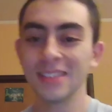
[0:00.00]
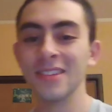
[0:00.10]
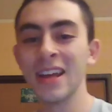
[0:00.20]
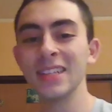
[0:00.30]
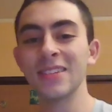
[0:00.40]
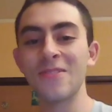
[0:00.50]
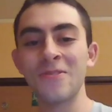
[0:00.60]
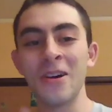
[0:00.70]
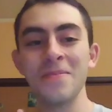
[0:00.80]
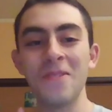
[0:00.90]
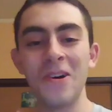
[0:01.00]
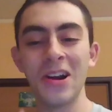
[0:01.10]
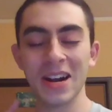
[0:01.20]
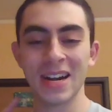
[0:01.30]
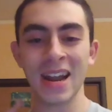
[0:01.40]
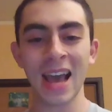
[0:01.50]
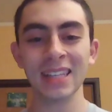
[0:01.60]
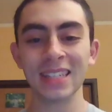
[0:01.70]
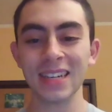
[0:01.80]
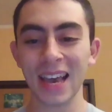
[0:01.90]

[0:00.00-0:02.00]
So that is one more nasty,